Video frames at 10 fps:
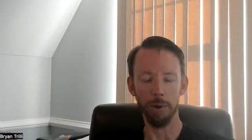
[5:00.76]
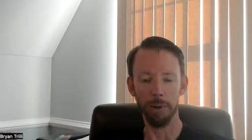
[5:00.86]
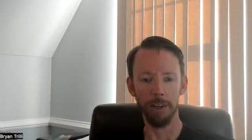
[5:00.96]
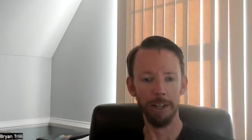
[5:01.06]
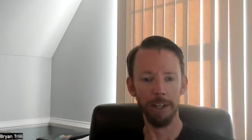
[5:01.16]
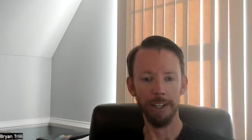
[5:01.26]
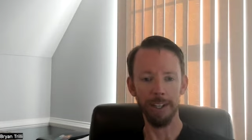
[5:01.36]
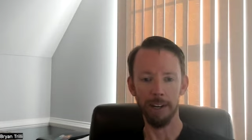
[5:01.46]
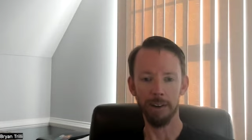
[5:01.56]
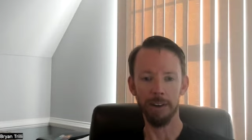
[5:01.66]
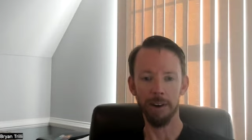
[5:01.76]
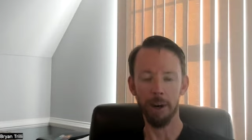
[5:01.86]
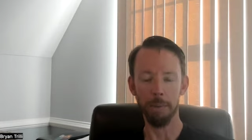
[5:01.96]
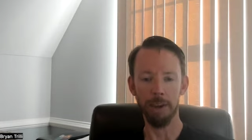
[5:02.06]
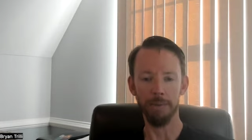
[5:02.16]
or, you know, oh,
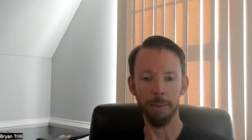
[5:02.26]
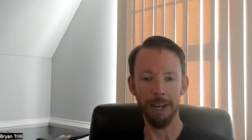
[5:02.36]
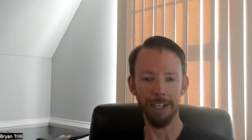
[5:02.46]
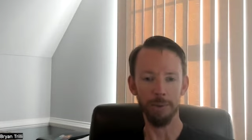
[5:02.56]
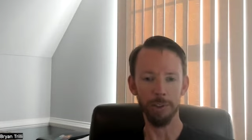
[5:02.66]
I pay for my annual